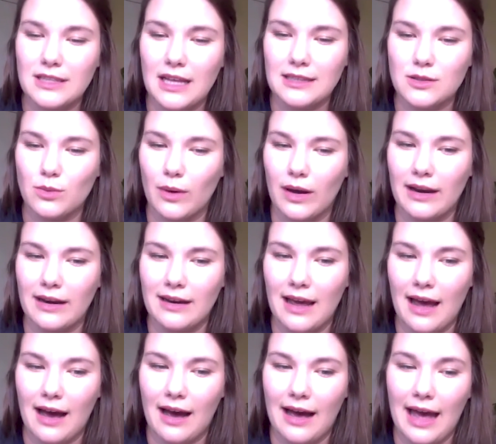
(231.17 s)
That's when
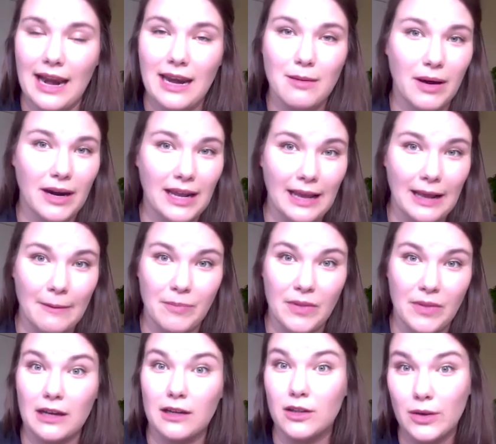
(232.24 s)
anybody,
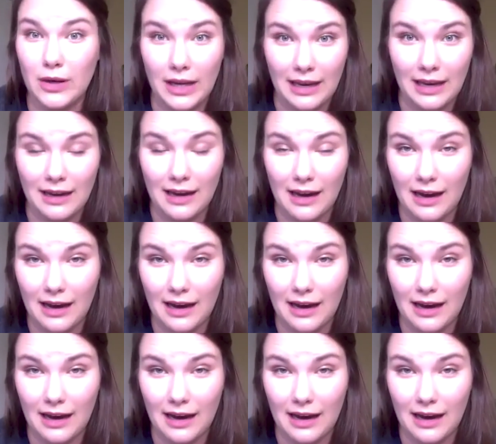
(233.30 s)
including